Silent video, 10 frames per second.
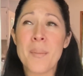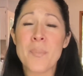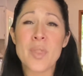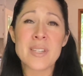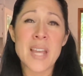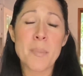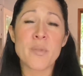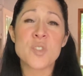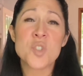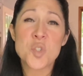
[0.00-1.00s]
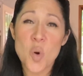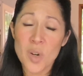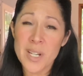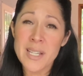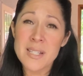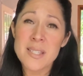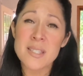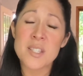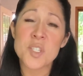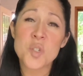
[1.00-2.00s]
the type of stories,
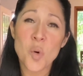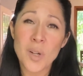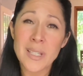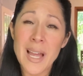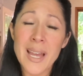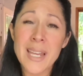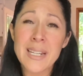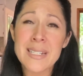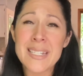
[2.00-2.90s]
the storyline,